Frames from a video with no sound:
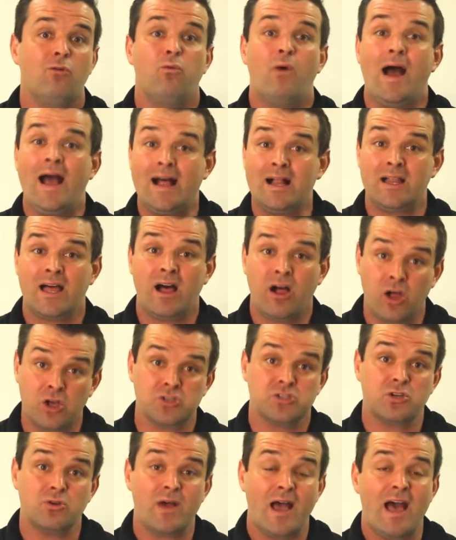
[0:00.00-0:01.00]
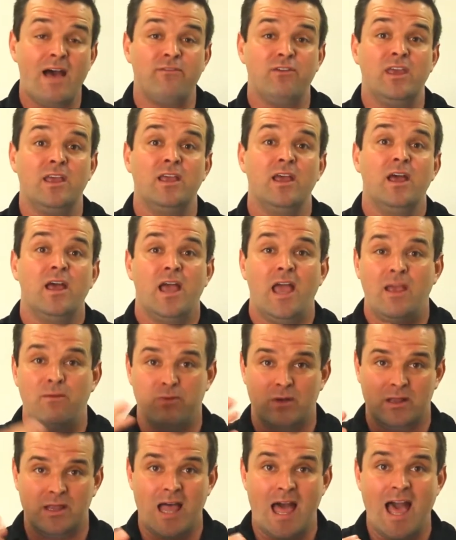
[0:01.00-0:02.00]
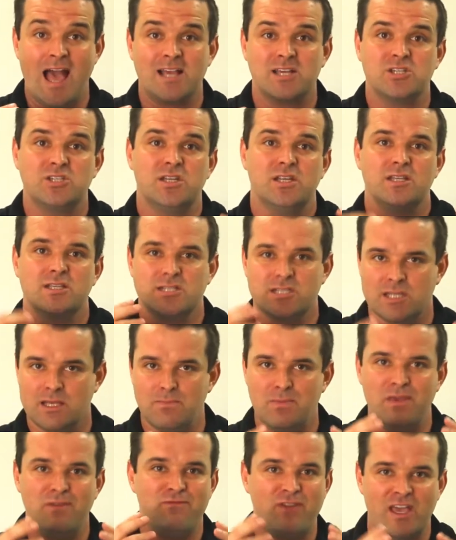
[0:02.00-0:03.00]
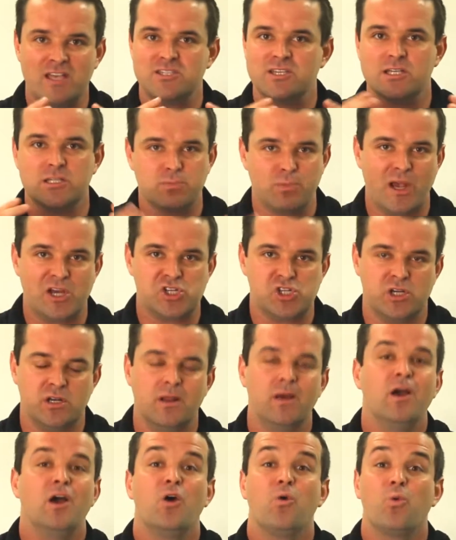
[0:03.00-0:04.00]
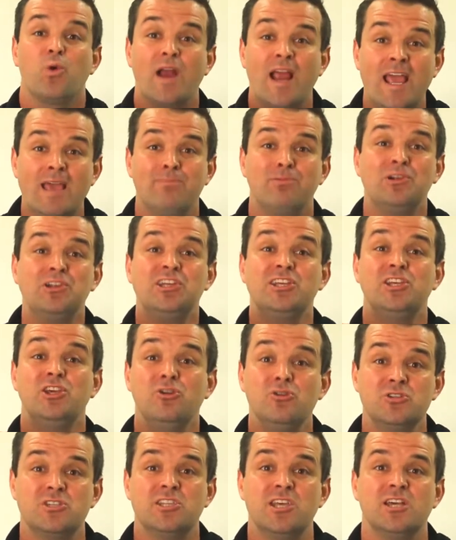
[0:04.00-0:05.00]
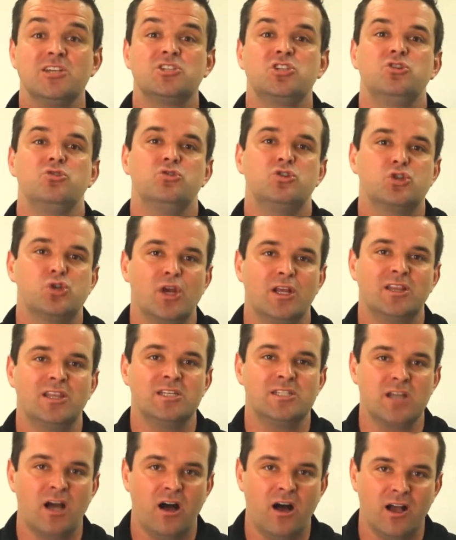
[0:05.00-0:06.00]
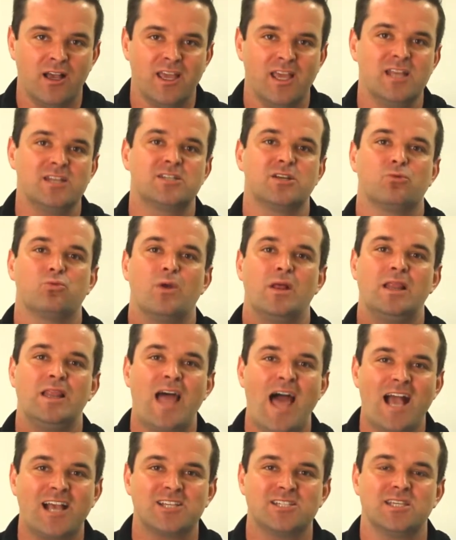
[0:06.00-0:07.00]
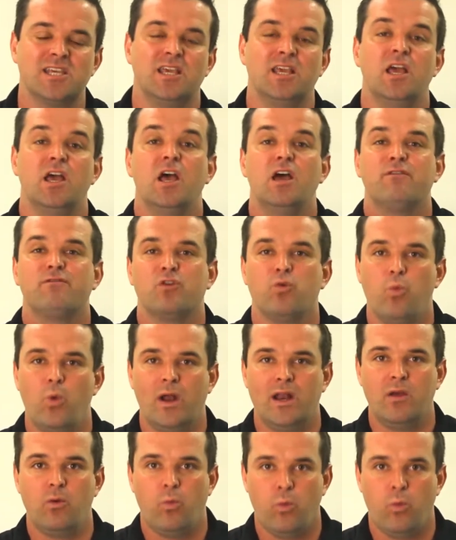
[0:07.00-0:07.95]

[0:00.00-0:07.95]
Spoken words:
while also having a relaxed, sleepy face expression, we're able to use this to trick the dog into relaxing for what it